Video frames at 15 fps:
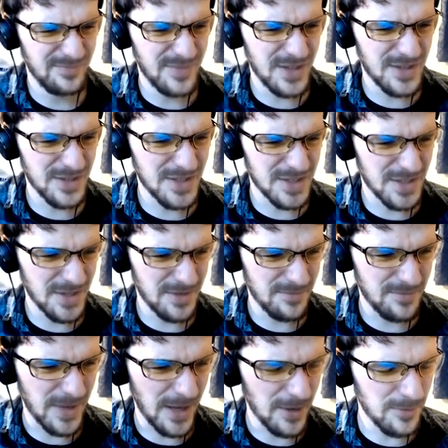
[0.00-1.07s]
because
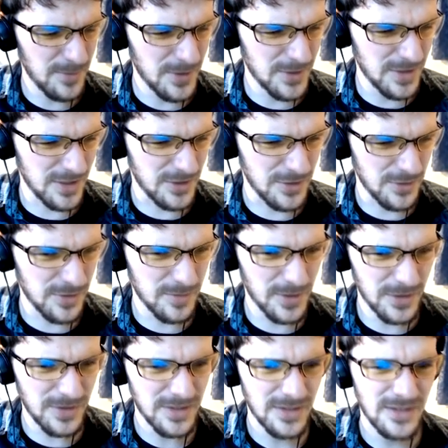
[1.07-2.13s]
um, Palmon and
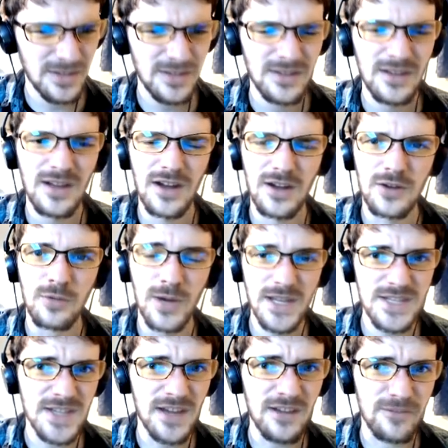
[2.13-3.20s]
Kunemon are
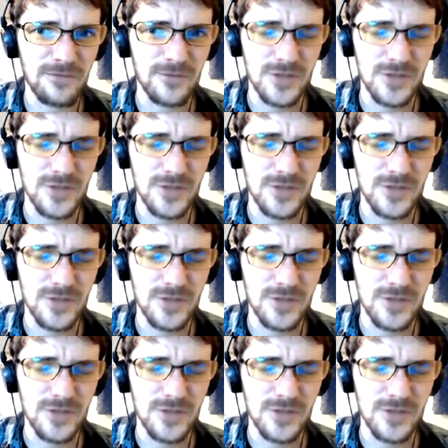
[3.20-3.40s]
quite tough,